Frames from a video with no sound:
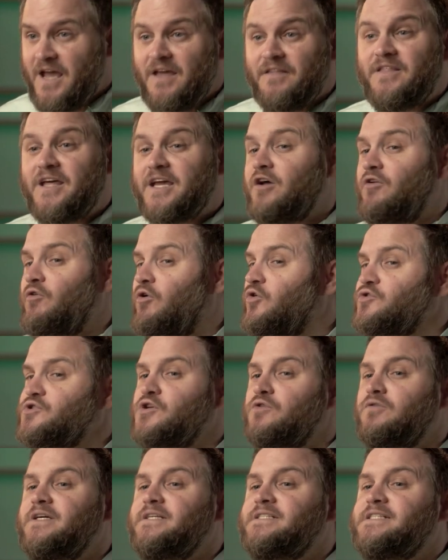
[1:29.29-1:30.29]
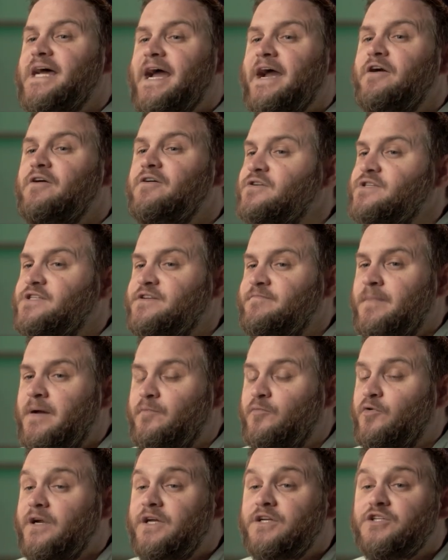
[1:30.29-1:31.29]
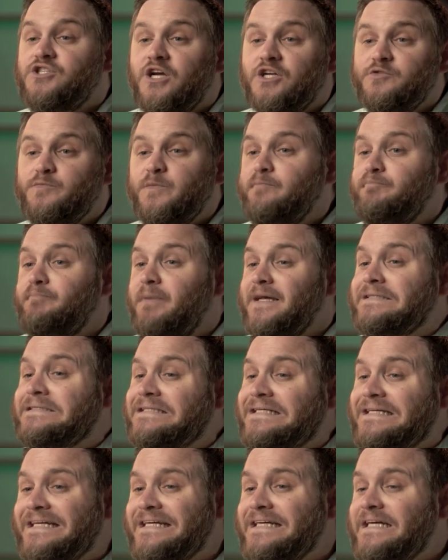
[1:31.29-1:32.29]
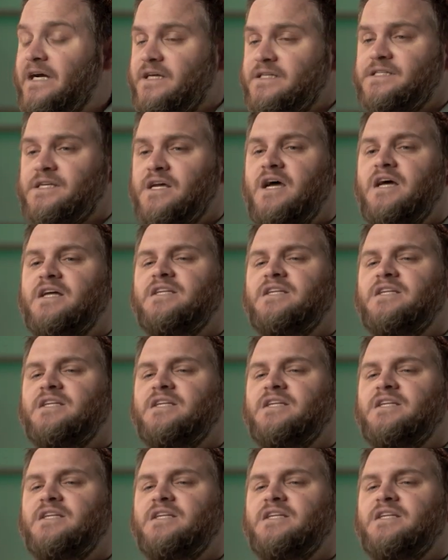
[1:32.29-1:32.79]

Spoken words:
they can also lead to errors of memory and judgment by leading us